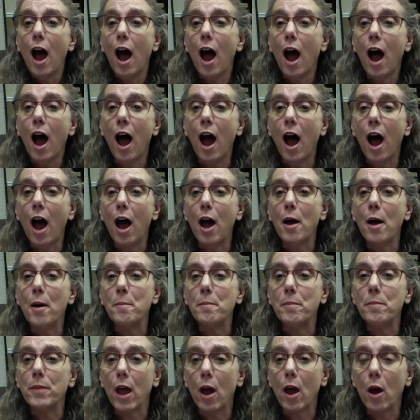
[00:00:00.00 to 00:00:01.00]

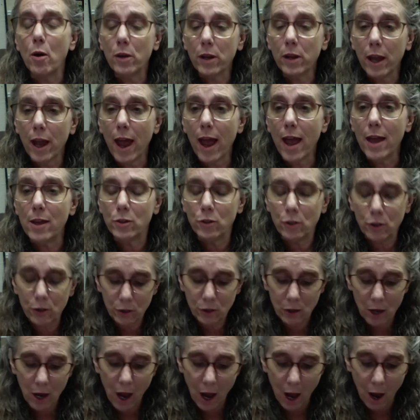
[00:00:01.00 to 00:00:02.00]
Okay,
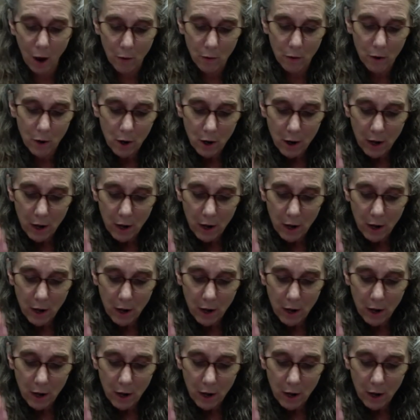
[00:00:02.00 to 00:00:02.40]
so